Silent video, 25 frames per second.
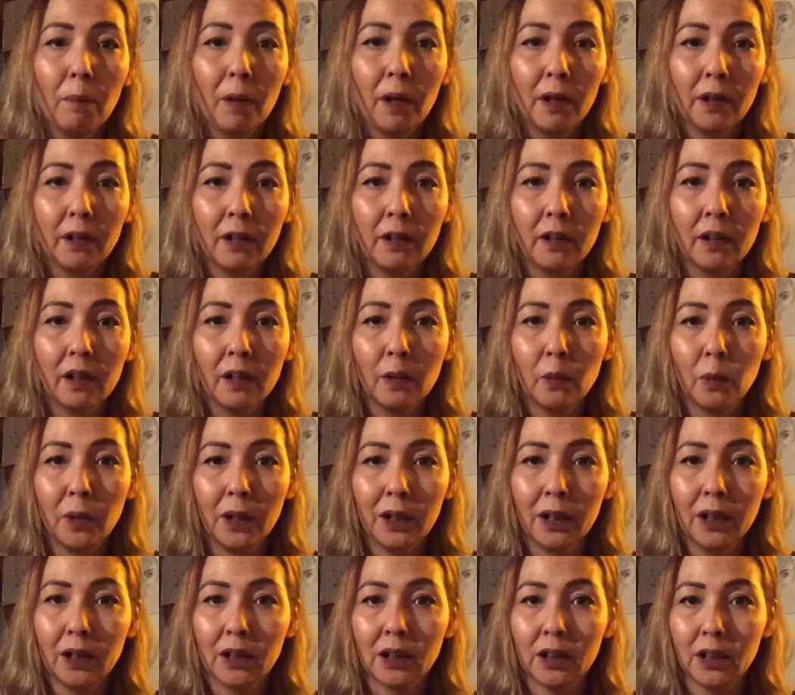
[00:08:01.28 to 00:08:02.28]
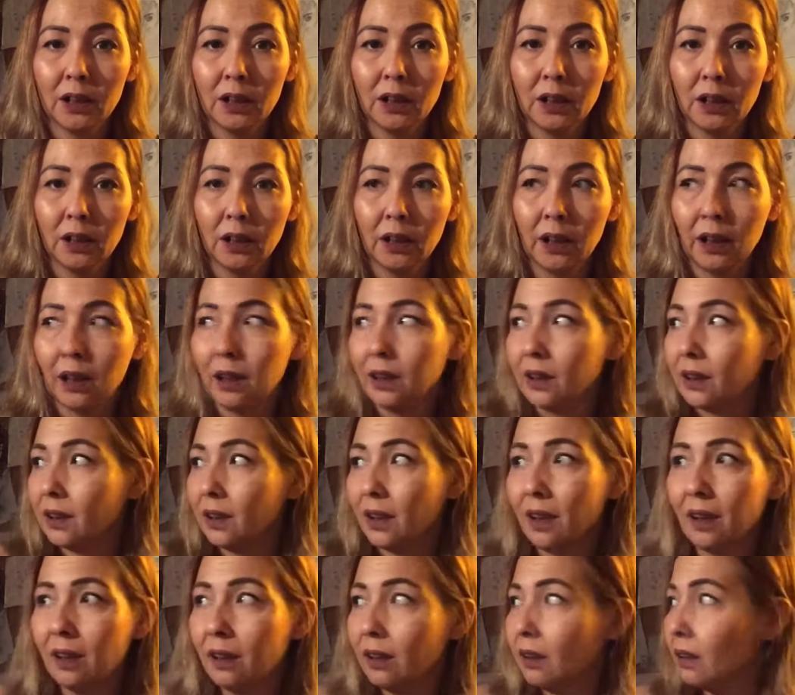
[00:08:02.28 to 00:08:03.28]
but when it's, can I
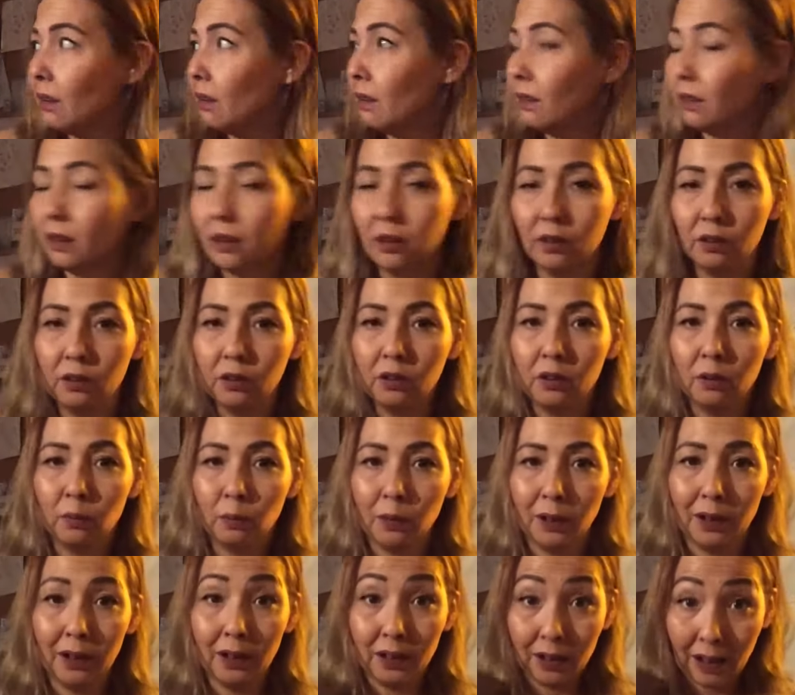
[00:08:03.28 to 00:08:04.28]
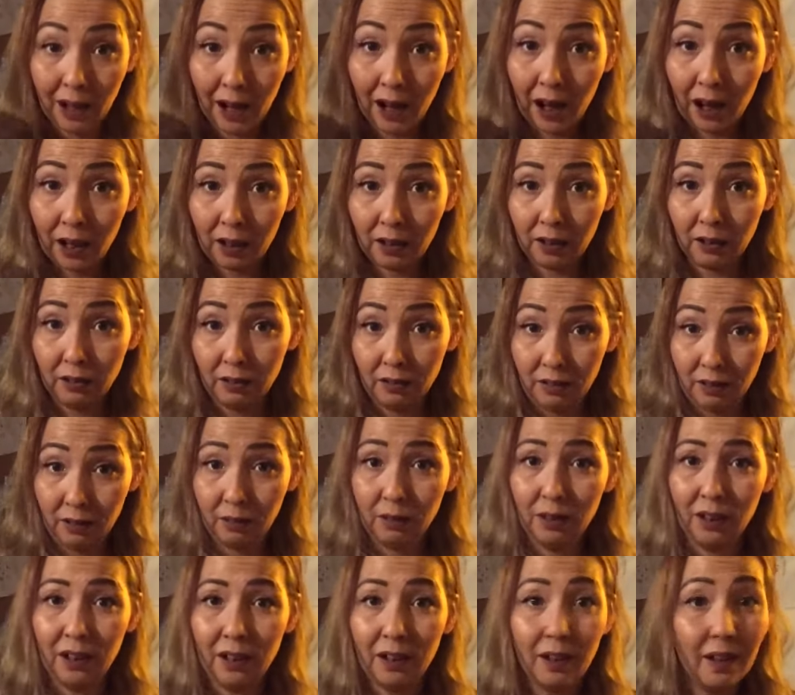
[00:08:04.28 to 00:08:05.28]
say it on YouTube, when it's hard, you know.
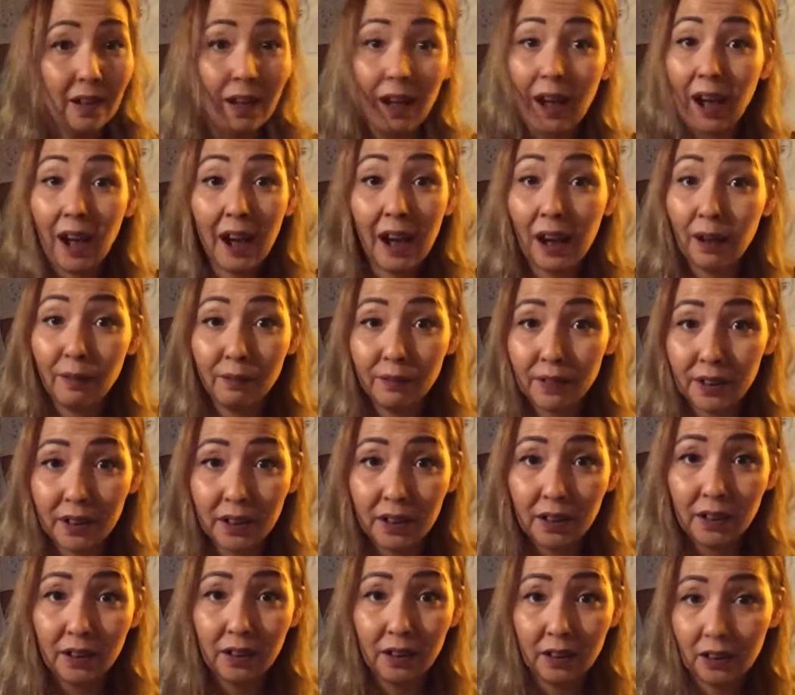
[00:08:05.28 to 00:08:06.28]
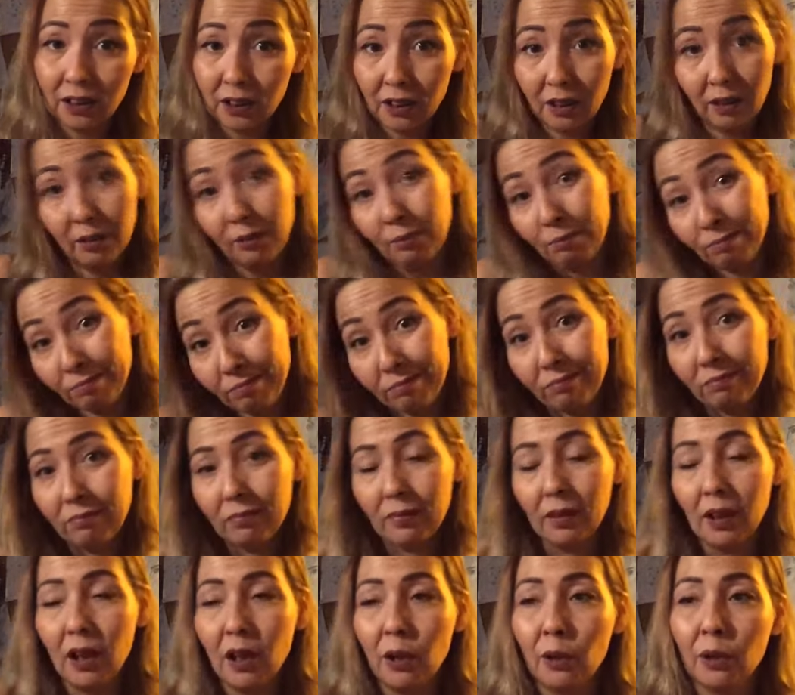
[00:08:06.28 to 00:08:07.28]
I haven't seen it, so
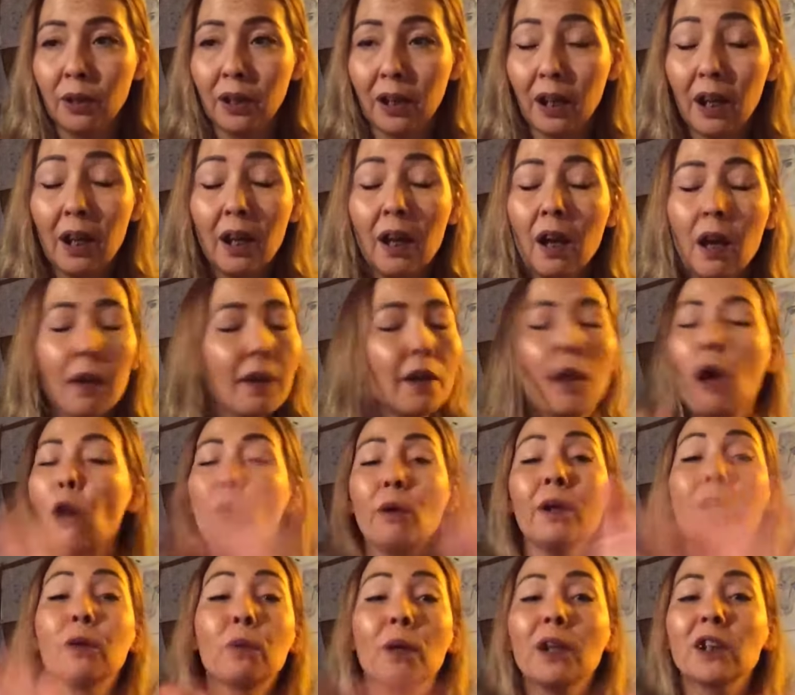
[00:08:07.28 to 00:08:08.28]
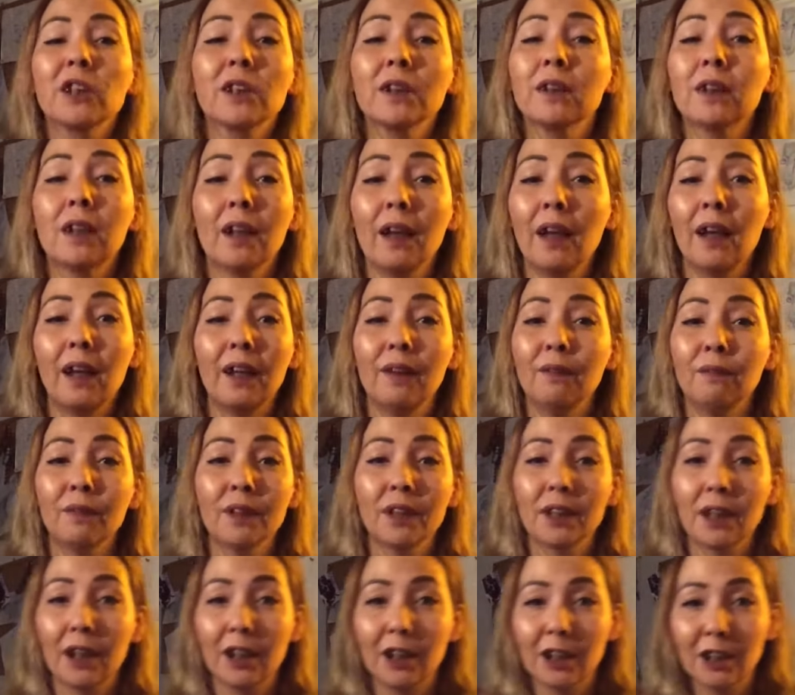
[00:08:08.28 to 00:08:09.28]
okay. No, it wasn't an
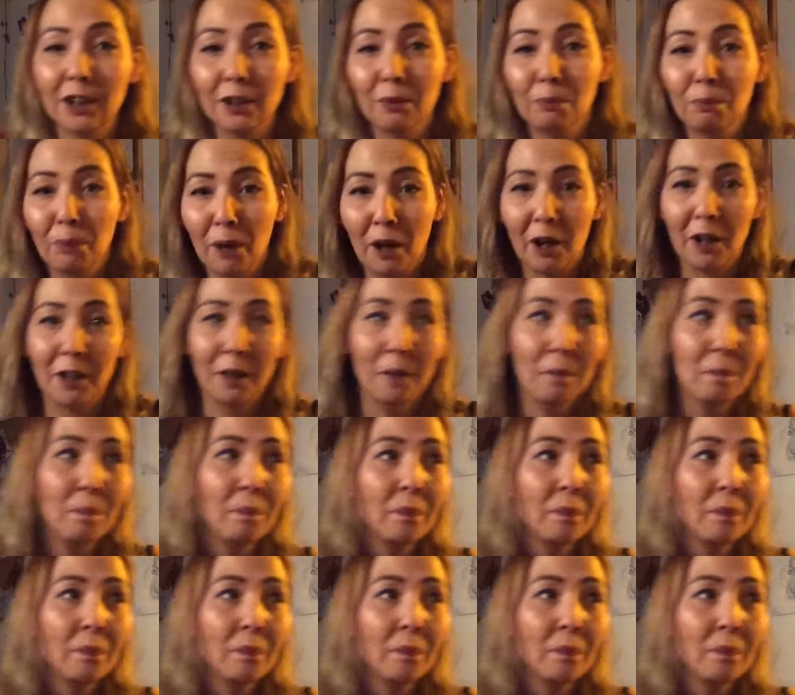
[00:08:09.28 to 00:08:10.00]
invitation, but